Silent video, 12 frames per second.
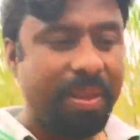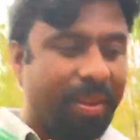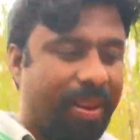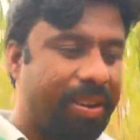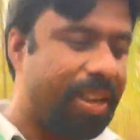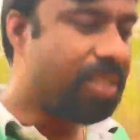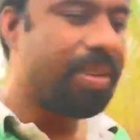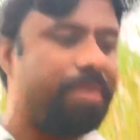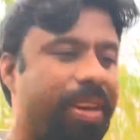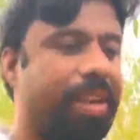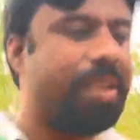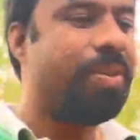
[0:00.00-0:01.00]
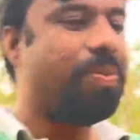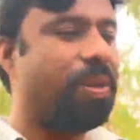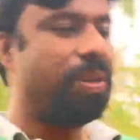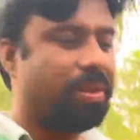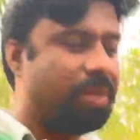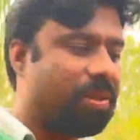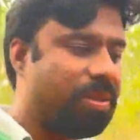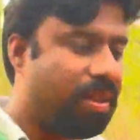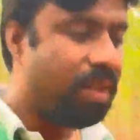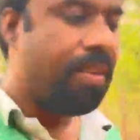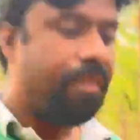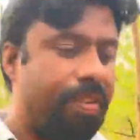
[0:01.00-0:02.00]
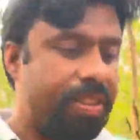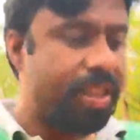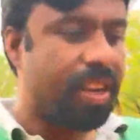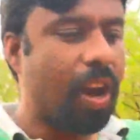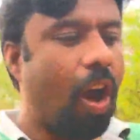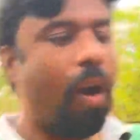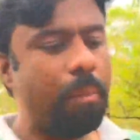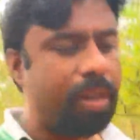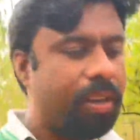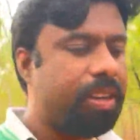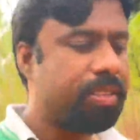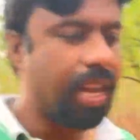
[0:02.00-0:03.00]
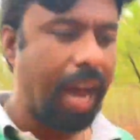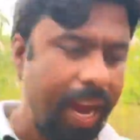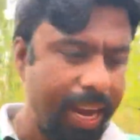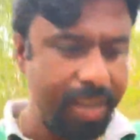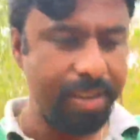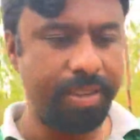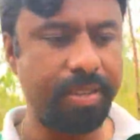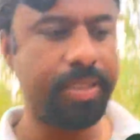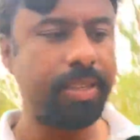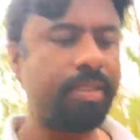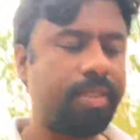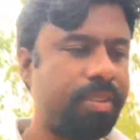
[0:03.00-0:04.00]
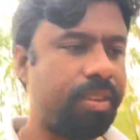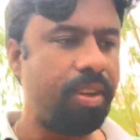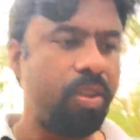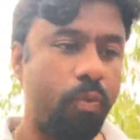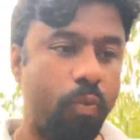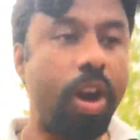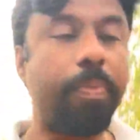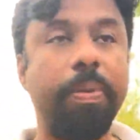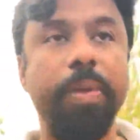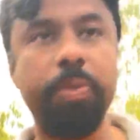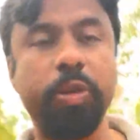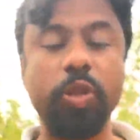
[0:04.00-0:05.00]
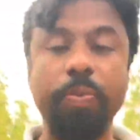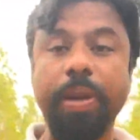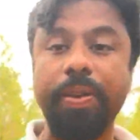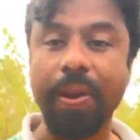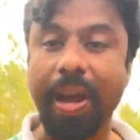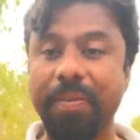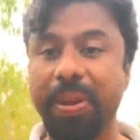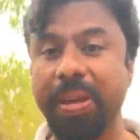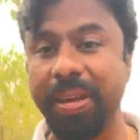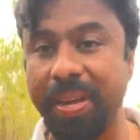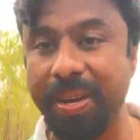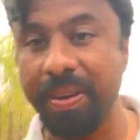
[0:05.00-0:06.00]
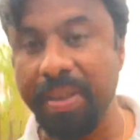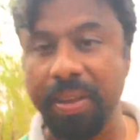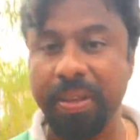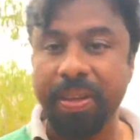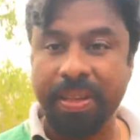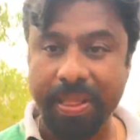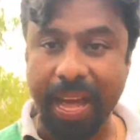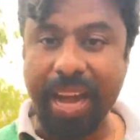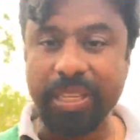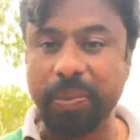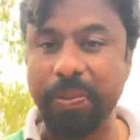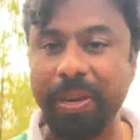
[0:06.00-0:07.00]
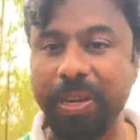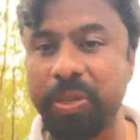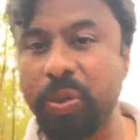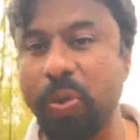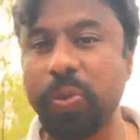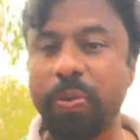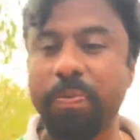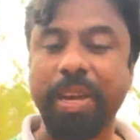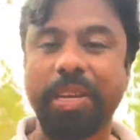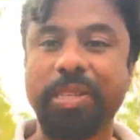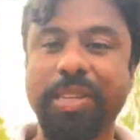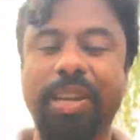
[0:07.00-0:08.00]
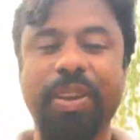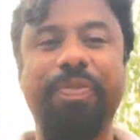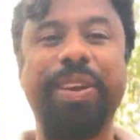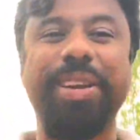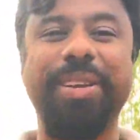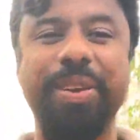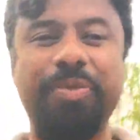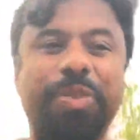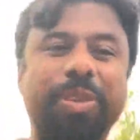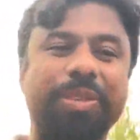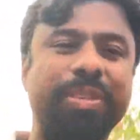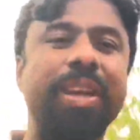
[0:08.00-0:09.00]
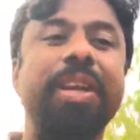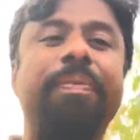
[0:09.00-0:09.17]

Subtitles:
It doesn't make a difference. When the government decides what people should be traveling in, that's when it's going to make a significant difference.